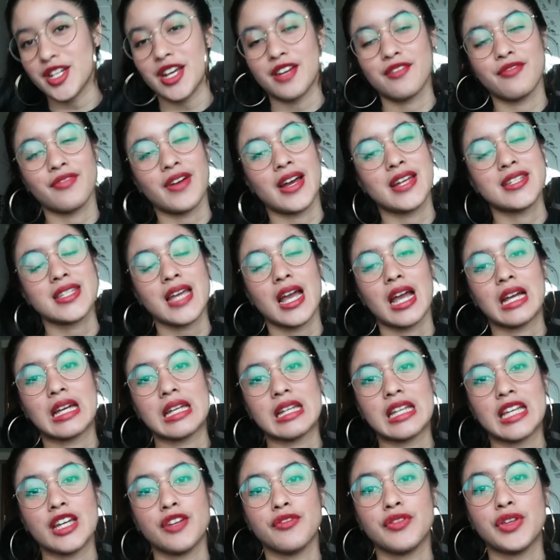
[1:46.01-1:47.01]
advice I
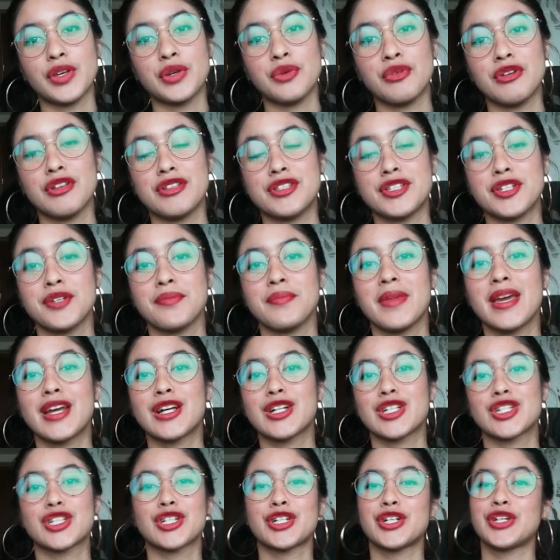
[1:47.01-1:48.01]
could give you is to
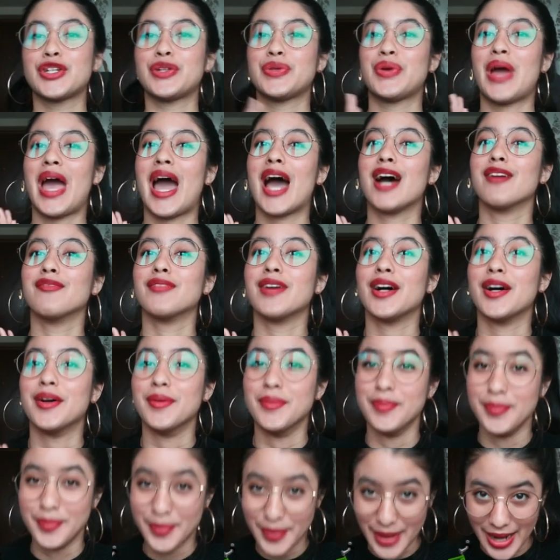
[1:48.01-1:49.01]
make sure you have
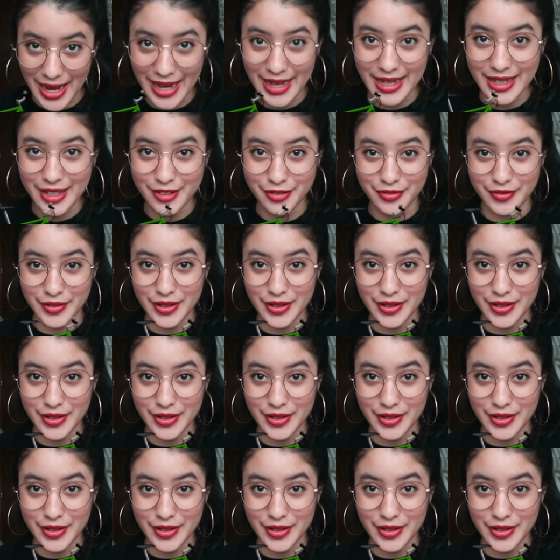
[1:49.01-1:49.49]
a bike